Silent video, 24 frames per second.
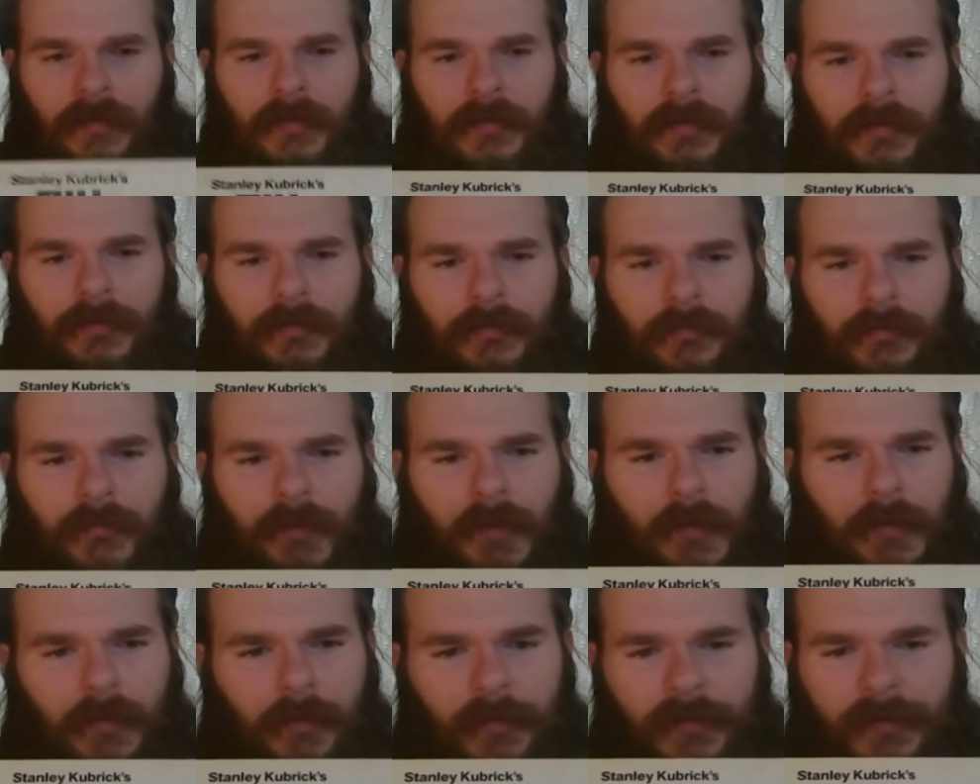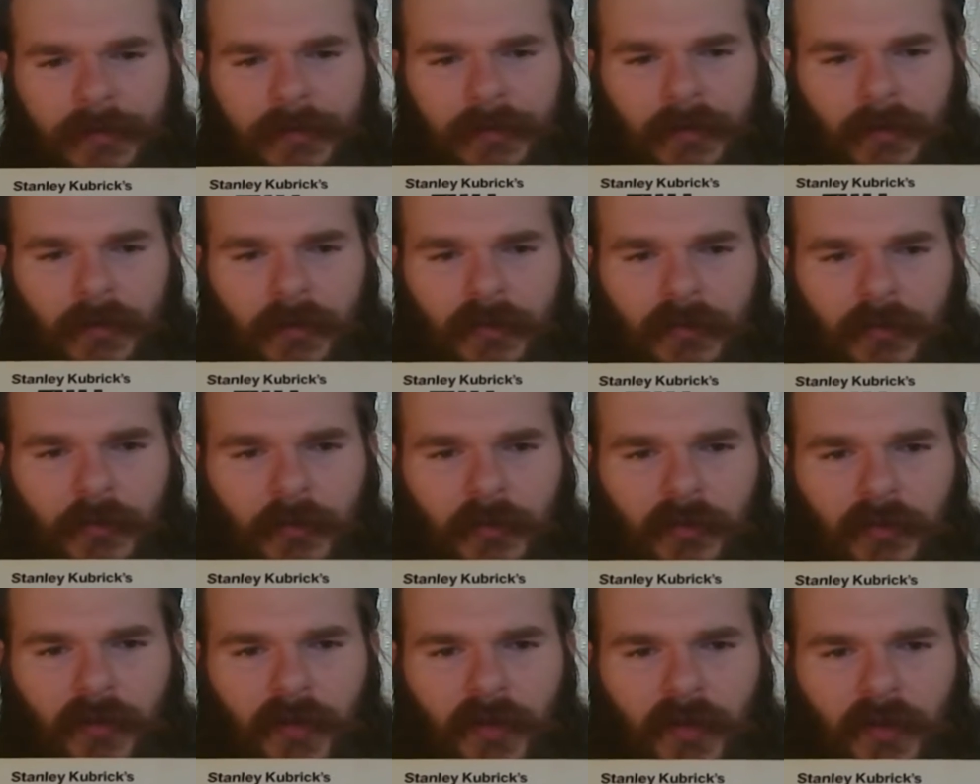Gosh, I completely
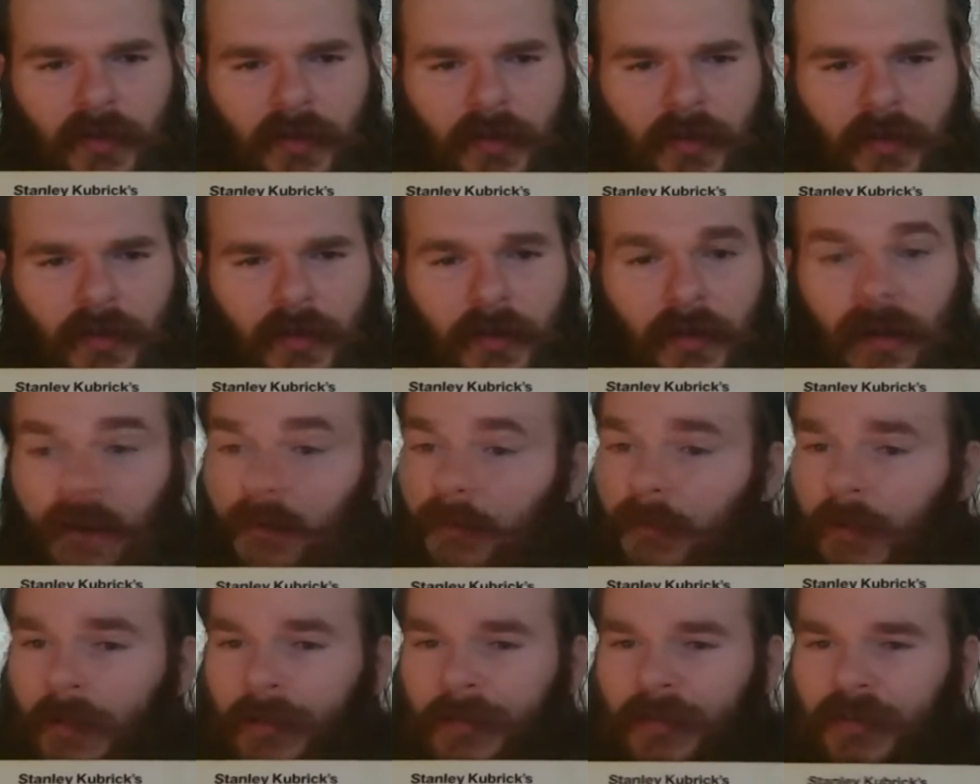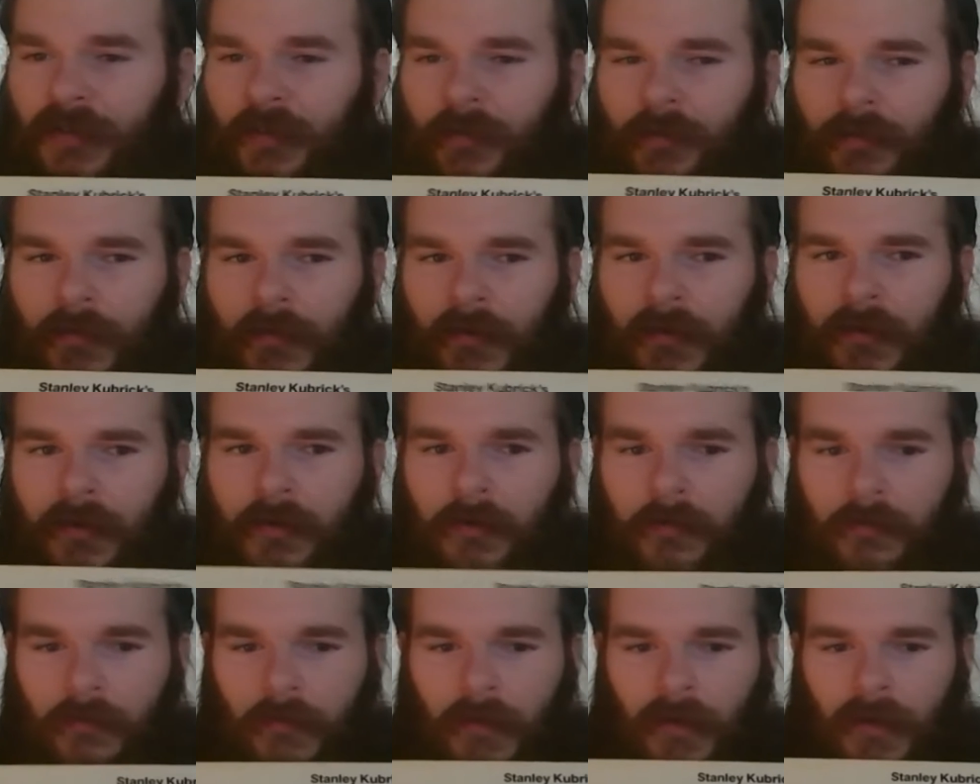lost my train of thought. I was off on
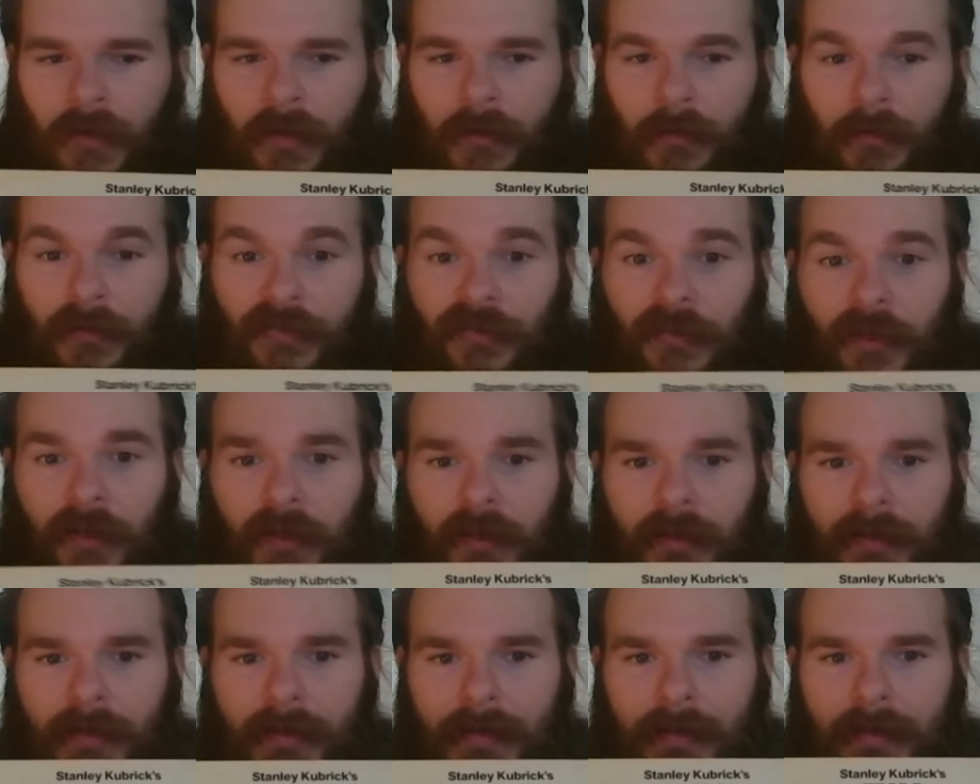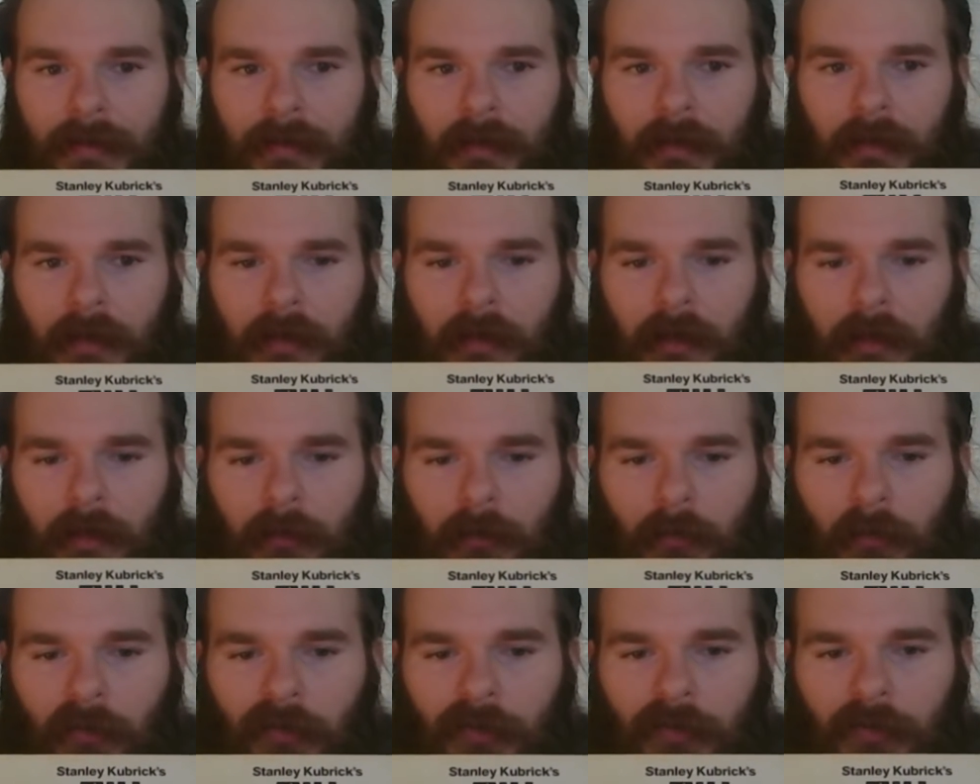a recycling kick
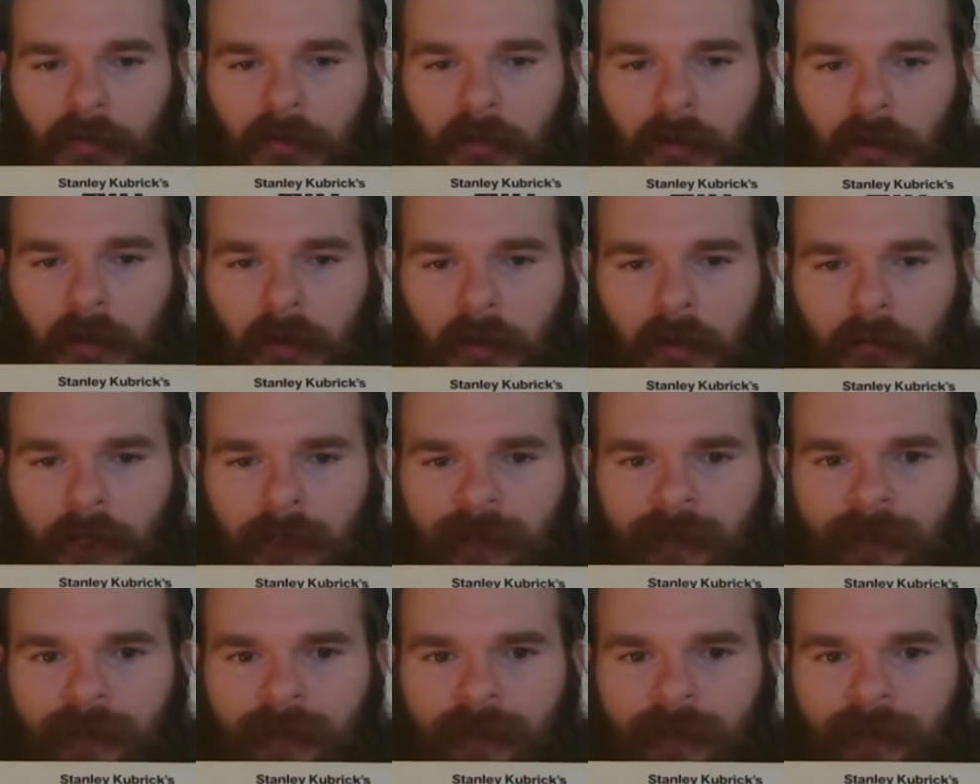again, wasn't I?